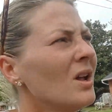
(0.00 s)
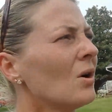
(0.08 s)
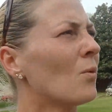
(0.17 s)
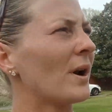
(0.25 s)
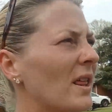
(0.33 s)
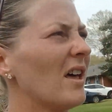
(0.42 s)

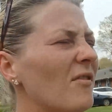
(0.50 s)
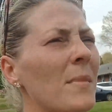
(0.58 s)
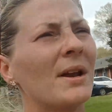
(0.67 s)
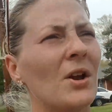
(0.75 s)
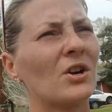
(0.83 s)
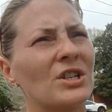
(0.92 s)
When I left my
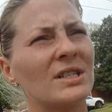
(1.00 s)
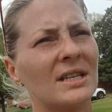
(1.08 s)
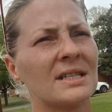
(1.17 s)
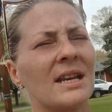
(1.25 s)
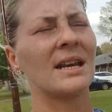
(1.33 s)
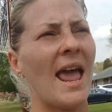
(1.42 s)

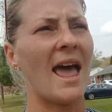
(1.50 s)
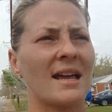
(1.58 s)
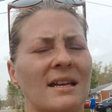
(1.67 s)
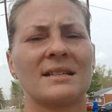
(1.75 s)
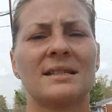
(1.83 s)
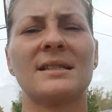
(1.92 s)
narcissistic
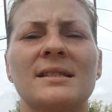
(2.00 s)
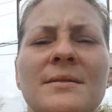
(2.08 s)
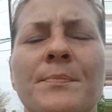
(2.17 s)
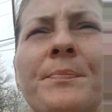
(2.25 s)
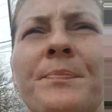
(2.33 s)
ex,